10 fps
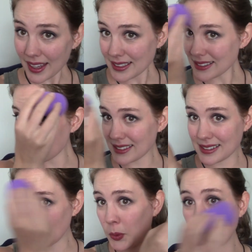
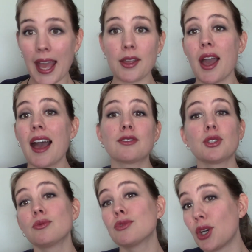So yeah, you have to
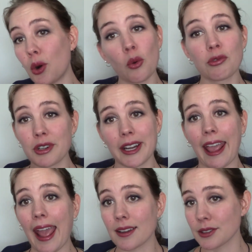go over it
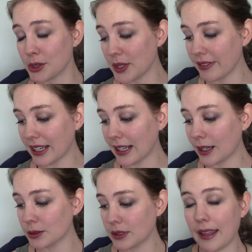again to even it
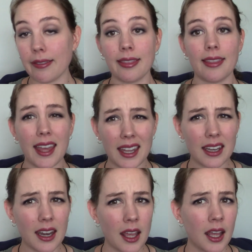out, and
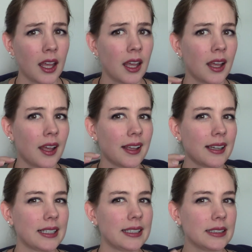then
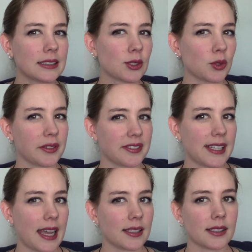it sort of
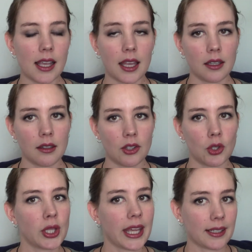sets and you
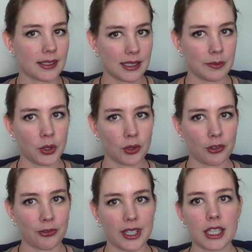get a smoother
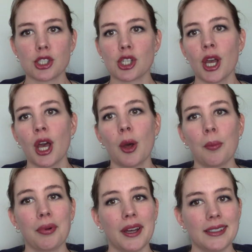finish.
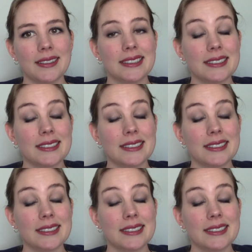But